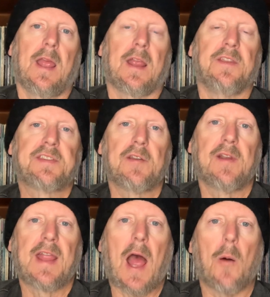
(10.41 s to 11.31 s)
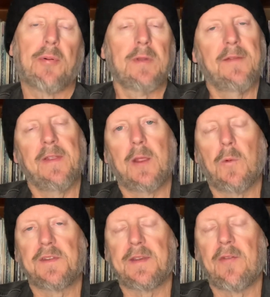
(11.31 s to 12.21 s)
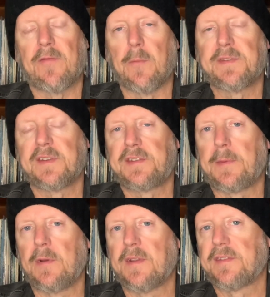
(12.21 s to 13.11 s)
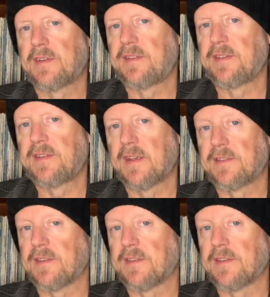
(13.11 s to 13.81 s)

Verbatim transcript: Considering how prolific he was even from 63 to 66,